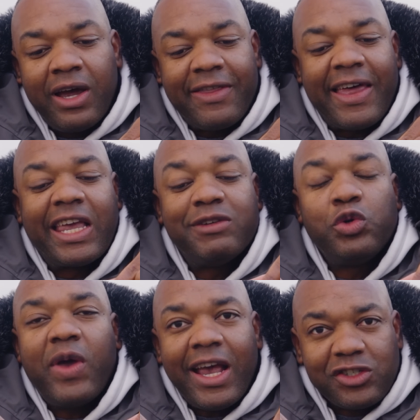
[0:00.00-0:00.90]
and that gives
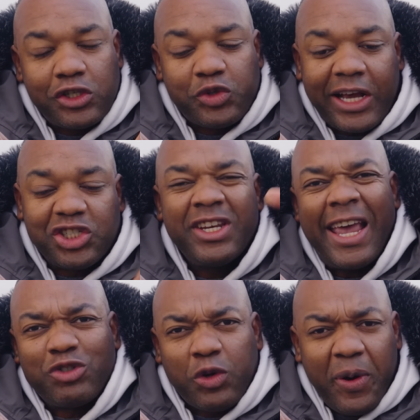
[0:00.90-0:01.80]
you extra traction,
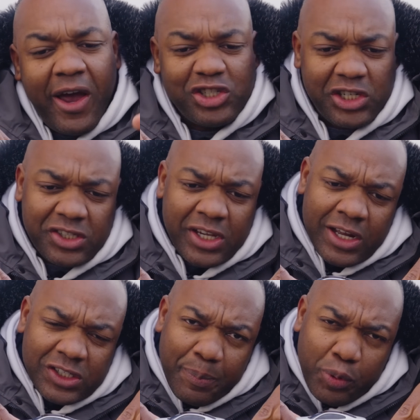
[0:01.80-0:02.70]
extra purchase
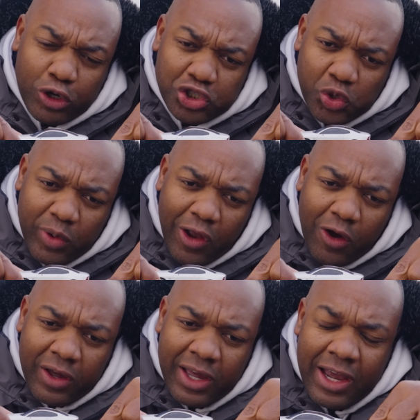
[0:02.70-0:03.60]
to push you
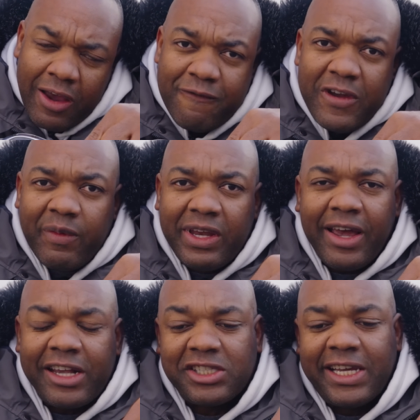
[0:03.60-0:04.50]
along very
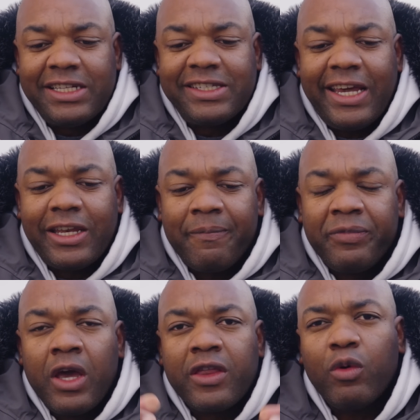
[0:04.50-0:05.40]
nicely indeed.
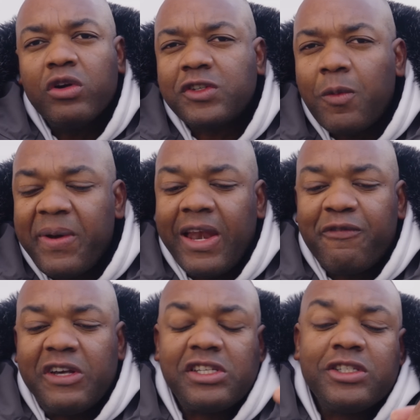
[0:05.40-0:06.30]
There are also
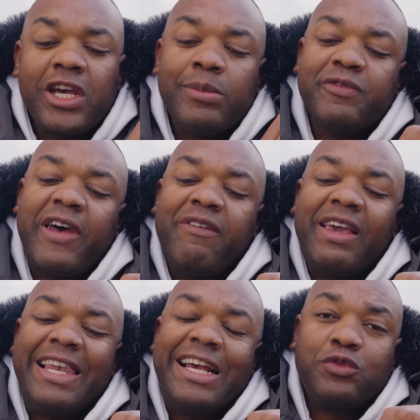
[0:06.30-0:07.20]
benefits in terms of
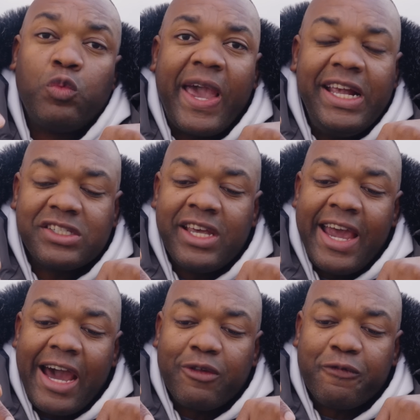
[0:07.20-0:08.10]
having less weight
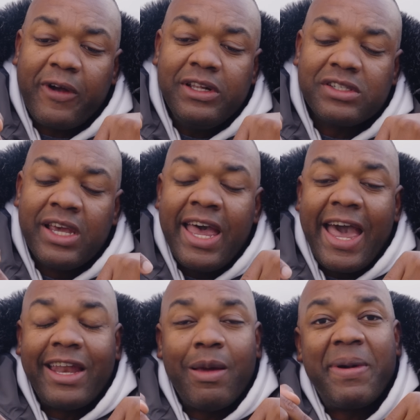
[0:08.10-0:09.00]
at the front
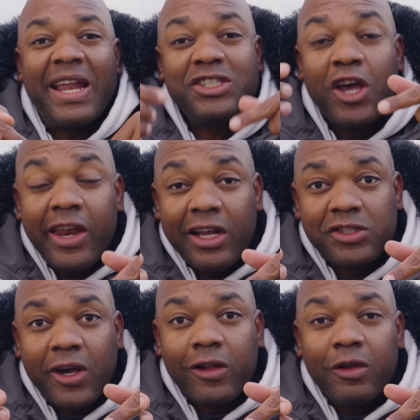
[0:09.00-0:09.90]
and a better turning
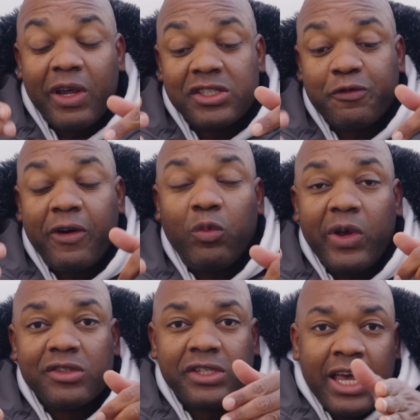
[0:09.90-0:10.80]
circle because the front
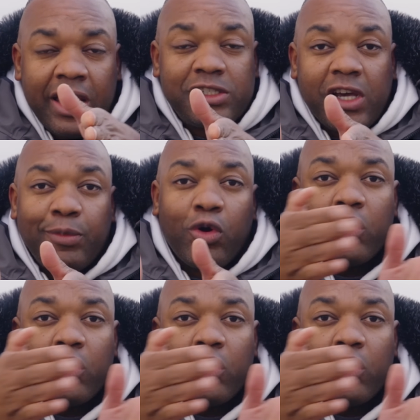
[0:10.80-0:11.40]
wheels can turn more